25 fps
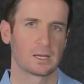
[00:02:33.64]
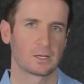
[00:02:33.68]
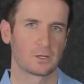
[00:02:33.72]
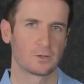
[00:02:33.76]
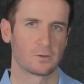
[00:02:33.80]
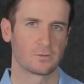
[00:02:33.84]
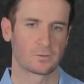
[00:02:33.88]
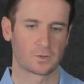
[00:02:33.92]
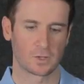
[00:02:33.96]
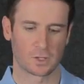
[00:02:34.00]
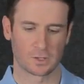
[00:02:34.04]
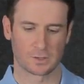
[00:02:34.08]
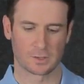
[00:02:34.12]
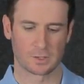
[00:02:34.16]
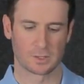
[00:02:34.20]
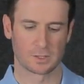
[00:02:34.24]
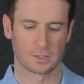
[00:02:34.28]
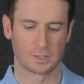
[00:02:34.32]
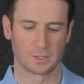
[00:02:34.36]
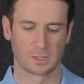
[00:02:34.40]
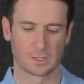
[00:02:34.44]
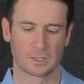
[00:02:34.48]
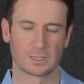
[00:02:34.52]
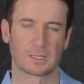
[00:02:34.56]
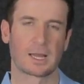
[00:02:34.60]
you've got
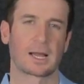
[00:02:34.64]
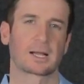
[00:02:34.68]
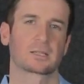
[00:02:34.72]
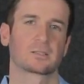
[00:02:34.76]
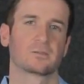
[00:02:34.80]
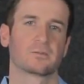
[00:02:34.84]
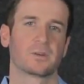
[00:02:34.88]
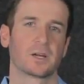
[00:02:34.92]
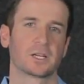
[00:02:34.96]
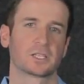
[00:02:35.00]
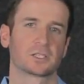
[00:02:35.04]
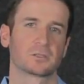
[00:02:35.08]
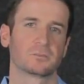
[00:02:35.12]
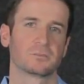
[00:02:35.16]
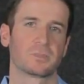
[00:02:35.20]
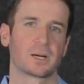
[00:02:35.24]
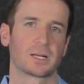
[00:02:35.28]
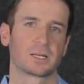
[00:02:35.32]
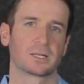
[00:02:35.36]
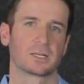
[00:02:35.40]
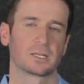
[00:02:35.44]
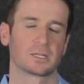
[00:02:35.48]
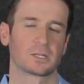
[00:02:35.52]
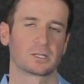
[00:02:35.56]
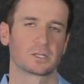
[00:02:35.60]
the activation
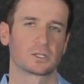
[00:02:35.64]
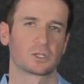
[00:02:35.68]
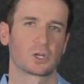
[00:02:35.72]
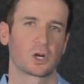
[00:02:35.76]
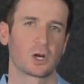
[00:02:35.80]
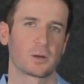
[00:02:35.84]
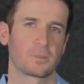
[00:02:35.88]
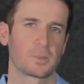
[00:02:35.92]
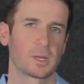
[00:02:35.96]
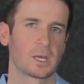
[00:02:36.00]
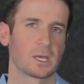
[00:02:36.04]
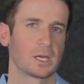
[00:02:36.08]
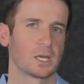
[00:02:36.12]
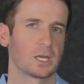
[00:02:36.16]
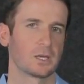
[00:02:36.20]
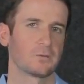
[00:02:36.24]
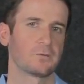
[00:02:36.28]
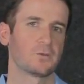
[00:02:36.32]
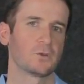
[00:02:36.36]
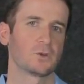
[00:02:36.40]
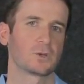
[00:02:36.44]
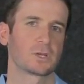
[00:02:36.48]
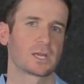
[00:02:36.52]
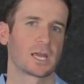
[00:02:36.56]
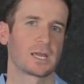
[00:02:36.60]
button at the top.
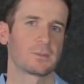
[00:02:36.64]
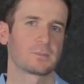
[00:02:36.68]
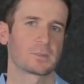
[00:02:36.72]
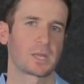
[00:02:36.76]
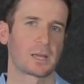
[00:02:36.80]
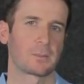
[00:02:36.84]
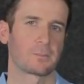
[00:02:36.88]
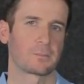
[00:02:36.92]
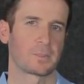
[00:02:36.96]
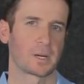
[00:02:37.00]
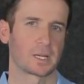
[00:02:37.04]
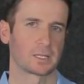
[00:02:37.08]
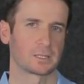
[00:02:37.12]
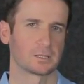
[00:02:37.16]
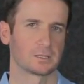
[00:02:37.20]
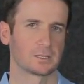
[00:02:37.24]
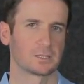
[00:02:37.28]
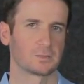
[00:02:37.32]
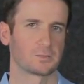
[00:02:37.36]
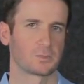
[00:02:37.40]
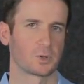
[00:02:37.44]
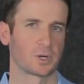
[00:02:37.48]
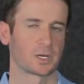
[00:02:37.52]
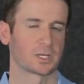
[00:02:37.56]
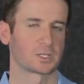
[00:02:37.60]
If you keep that button
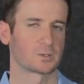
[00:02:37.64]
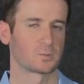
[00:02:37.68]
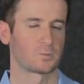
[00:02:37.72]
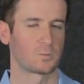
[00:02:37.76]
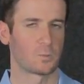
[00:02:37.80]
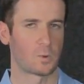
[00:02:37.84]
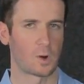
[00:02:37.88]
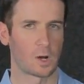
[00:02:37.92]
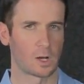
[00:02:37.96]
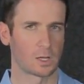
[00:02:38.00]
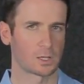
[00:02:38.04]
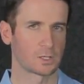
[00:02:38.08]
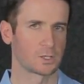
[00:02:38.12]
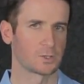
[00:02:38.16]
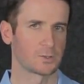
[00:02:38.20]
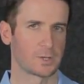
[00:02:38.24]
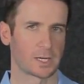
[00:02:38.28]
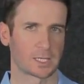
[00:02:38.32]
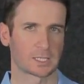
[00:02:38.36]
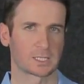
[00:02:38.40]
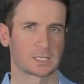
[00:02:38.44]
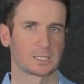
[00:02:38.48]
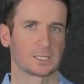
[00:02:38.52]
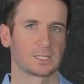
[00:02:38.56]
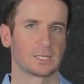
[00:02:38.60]
depressed while you're
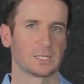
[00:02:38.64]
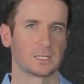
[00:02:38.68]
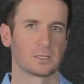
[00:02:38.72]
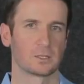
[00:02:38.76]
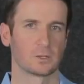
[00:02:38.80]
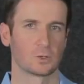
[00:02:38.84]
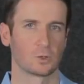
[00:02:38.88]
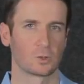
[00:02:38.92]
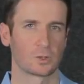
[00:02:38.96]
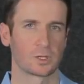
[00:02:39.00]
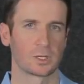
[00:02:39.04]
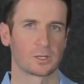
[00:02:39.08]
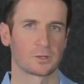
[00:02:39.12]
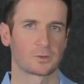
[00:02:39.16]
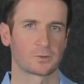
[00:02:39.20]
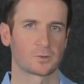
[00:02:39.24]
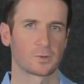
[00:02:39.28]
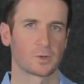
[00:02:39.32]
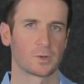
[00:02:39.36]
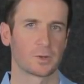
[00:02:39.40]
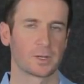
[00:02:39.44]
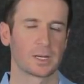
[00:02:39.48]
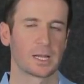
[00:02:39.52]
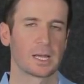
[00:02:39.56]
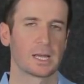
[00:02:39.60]
actually looking
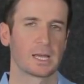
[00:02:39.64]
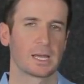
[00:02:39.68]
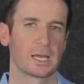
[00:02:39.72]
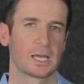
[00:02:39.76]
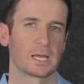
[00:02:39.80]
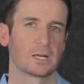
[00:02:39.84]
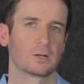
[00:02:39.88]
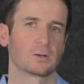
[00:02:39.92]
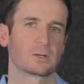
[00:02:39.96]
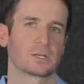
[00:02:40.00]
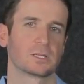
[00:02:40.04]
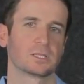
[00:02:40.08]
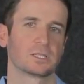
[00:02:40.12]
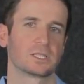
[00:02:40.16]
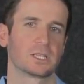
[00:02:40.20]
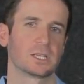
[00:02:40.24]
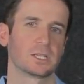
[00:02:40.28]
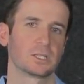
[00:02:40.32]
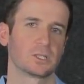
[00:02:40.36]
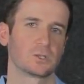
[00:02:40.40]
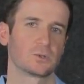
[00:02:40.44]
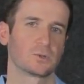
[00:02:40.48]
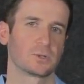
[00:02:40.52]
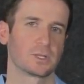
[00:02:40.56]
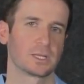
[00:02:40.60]
through it, it'll
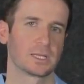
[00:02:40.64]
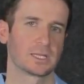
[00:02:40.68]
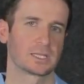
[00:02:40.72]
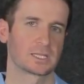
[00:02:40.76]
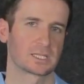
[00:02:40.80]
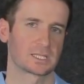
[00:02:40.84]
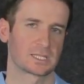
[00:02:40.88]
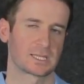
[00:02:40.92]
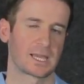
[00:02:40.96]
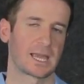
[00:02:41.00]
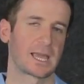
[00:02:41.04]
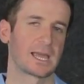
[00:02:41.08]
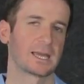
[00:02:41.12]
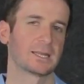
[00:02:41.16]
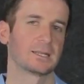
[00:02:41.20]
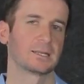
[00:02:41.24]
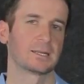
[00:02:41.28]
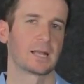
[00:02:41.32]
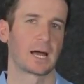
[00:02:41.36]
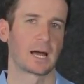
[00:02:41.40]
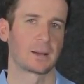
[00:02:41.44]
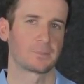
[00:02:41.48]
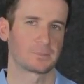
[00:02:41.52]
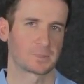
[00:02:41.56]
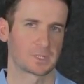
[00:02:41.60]
continually scan and
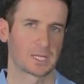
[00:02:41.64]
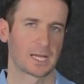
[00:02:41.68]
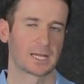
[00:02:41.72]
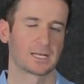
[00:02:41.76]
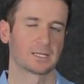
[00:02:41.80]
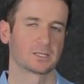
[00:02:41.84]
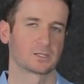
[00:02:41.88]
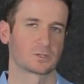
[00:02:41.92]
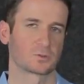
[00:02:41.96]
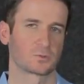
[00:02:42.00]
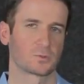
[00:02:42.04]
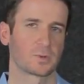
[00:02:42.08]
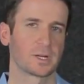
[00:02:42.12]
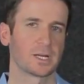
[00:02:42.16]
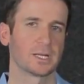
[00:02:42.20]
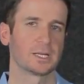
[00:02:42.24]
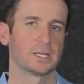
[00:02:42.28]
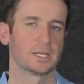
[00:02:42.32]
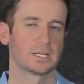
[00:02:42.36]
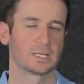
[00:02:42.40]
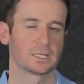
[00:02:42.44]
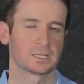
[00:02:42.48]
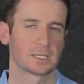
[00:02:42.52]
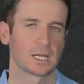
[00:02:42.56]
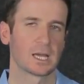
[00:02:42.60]
update its
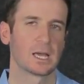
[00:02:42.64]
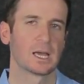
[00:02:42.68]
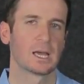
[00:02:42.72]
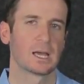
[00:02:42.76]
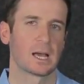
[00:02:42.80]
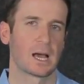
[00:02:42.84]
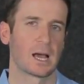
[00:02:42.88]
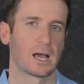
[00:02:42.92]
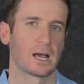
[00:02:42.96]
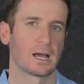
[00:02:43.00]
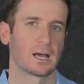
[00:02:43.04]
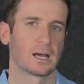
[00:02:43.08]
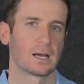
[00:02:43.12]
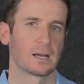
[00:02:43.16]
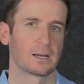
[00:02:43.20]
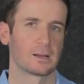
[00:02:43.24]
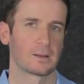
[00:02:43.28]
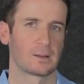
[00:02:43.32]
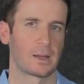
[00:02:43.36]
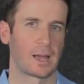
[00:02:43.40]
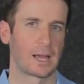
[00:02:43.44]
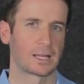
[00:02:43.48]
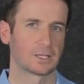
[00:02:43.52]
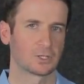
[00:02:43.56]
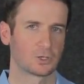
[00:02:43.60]
readings
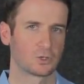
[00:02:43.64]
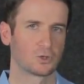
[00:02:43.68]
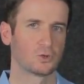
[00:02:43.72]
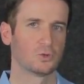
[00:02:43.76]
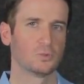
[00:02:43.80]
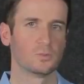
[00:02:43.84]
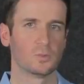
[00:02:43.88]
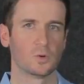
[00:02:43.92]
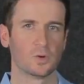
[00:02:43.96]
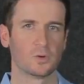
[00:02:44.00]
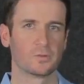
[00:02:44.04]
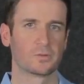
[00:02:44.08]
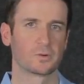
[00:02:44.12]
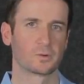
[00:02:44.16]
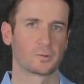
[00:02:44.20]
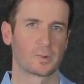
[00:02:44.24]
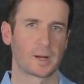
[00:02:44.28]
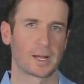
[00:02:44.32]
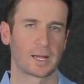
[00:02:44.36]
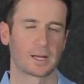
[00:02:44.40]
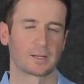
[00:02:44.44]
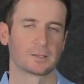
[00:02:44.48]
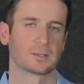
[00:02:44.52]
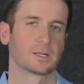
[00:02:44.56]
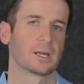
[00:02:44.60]
as you move
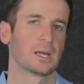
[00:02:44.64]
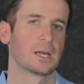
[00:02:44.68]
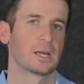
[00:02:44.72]
around.